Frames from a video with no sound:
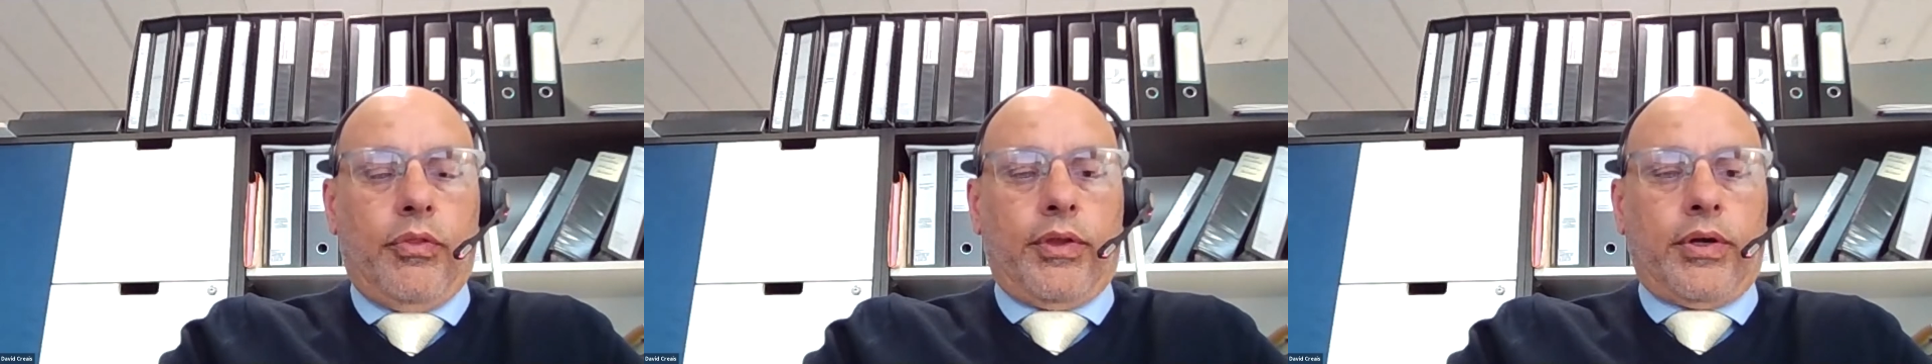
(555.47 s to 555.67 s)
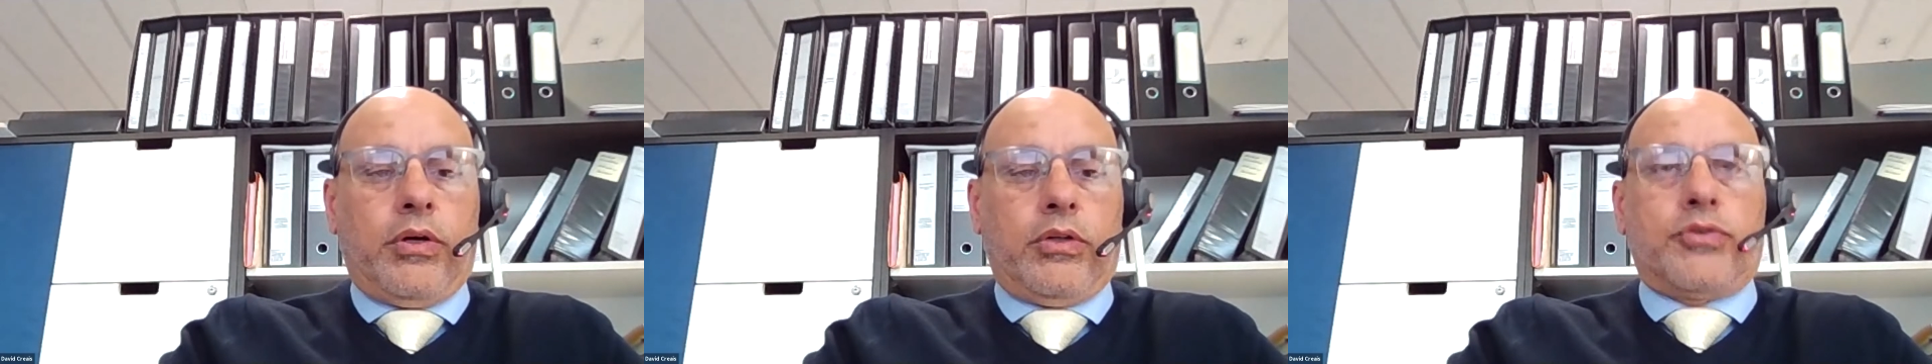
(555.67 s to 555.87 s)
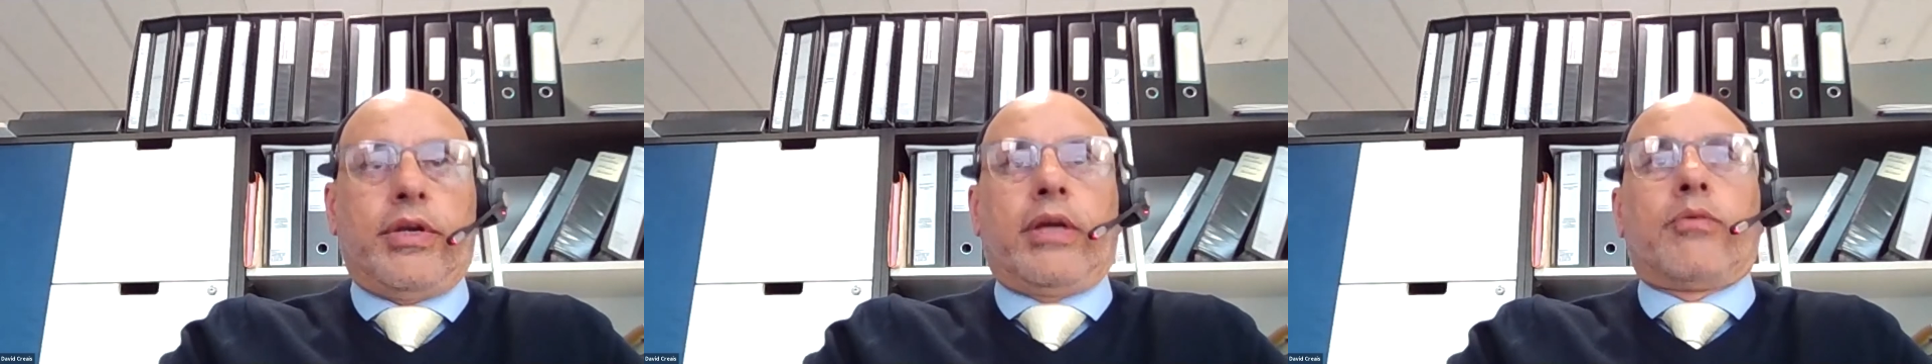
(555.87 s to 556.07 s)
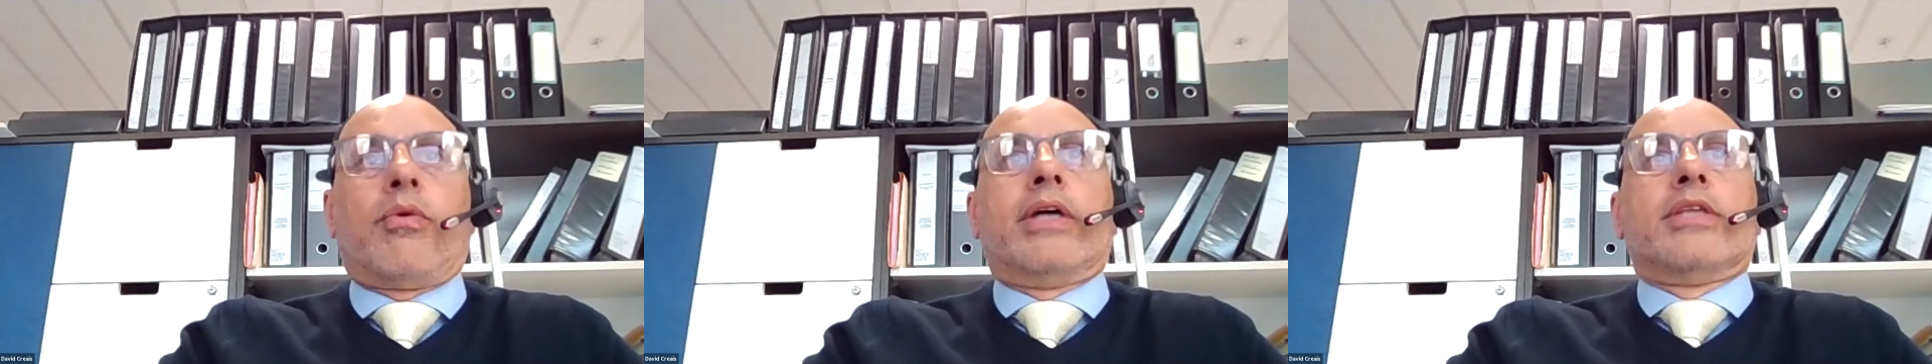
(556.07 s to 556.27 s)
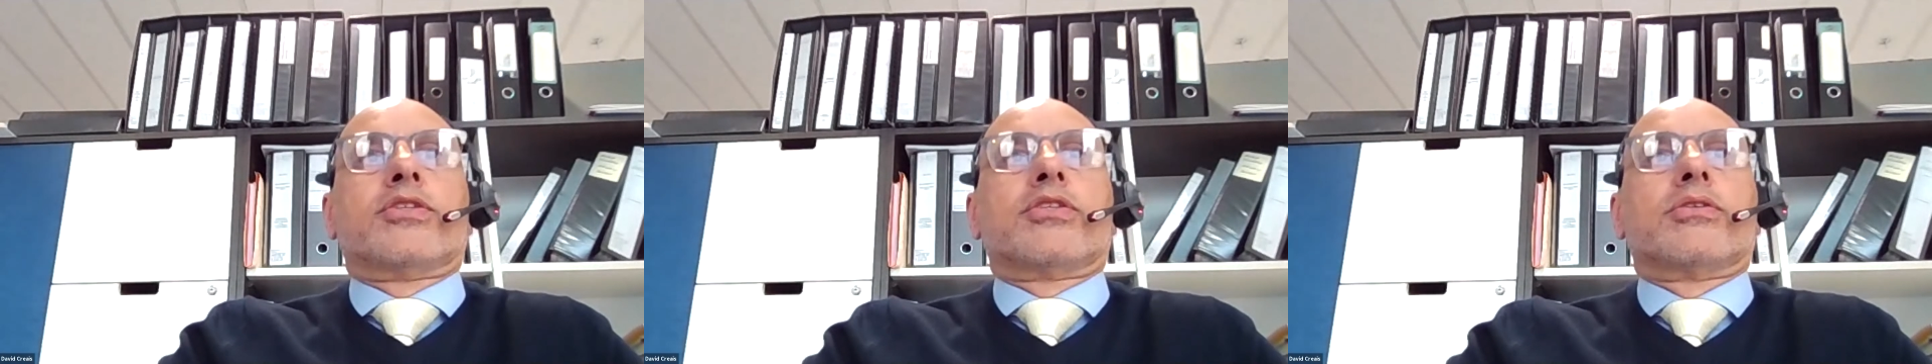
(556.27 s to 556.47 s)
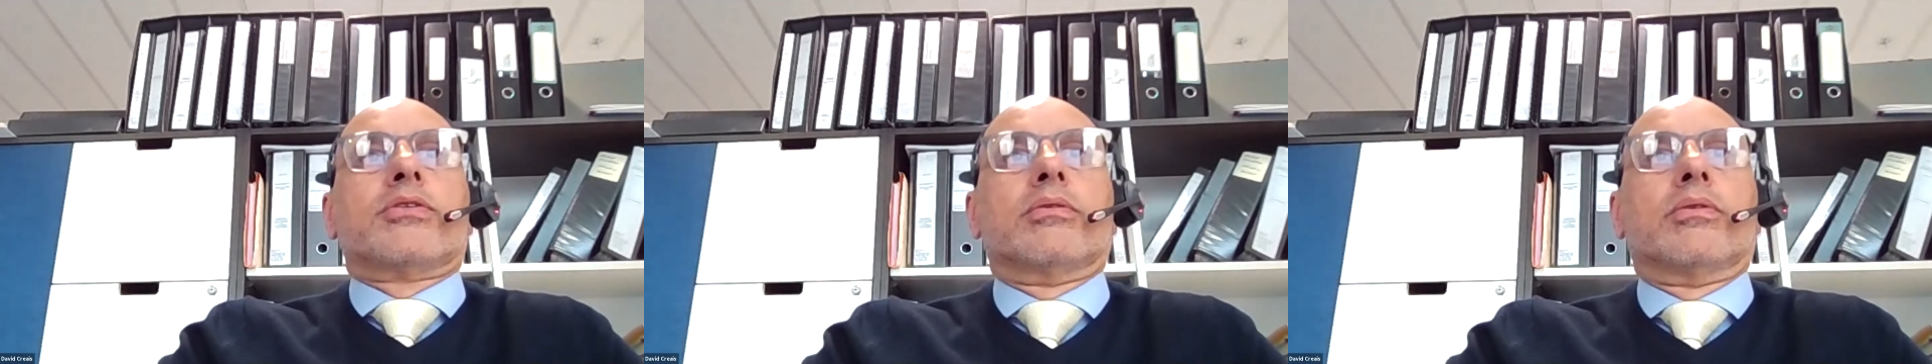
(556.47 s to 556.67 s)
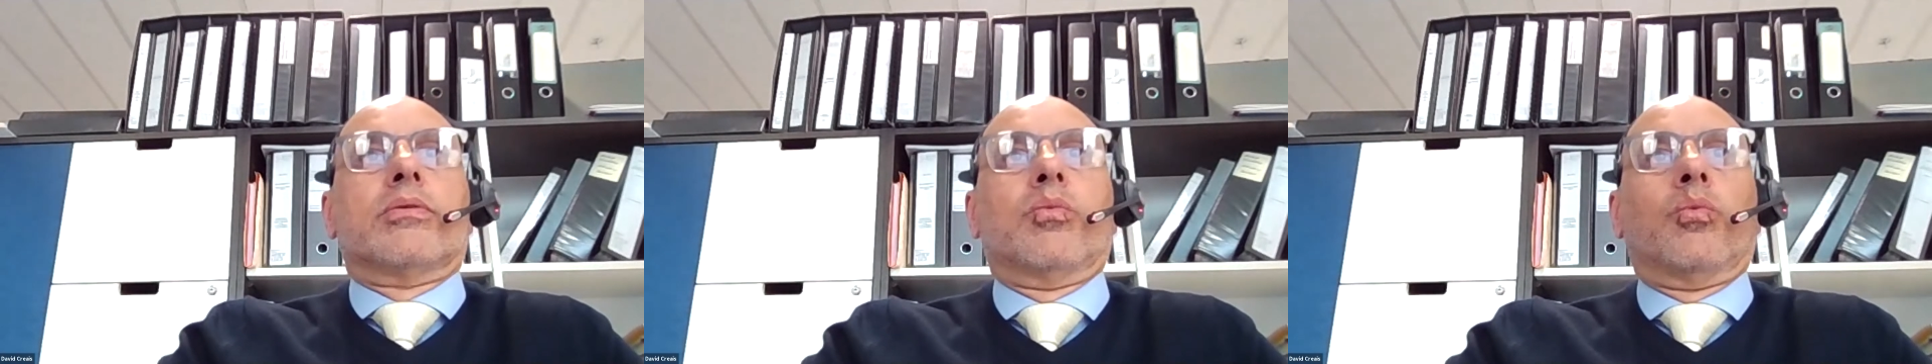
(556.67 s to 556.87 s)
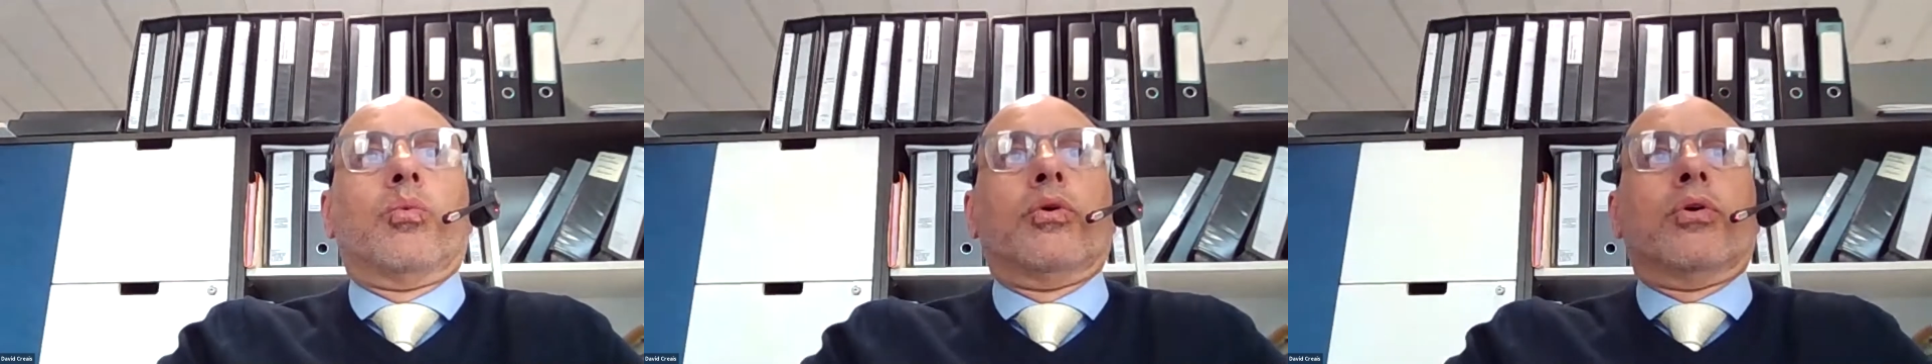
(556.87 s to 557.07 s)
the contract rates
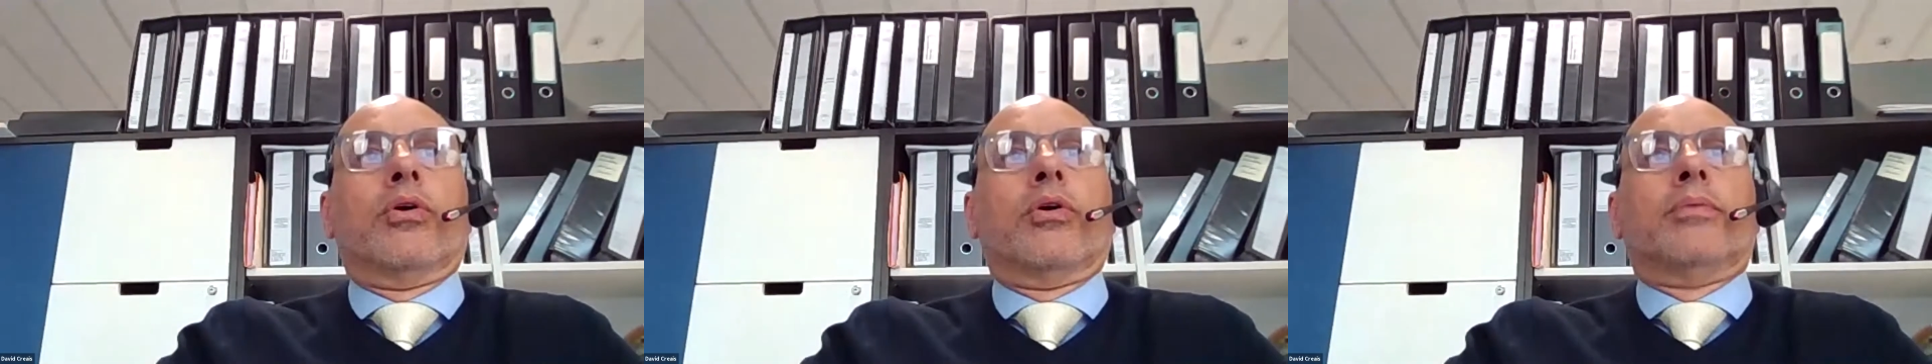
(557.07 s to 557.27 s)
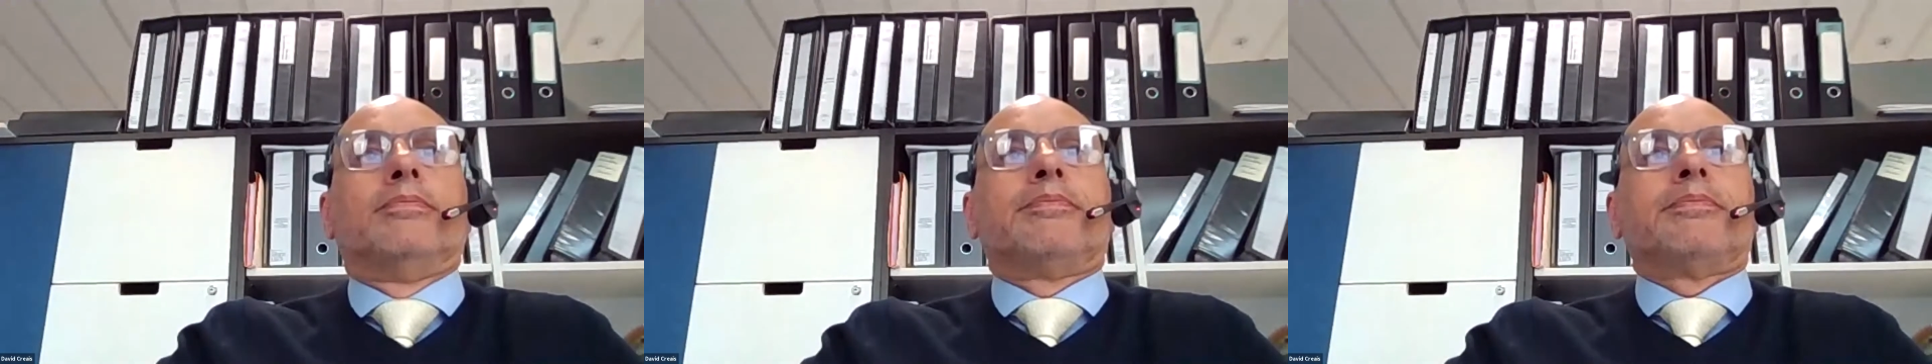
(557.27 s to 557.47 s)
were.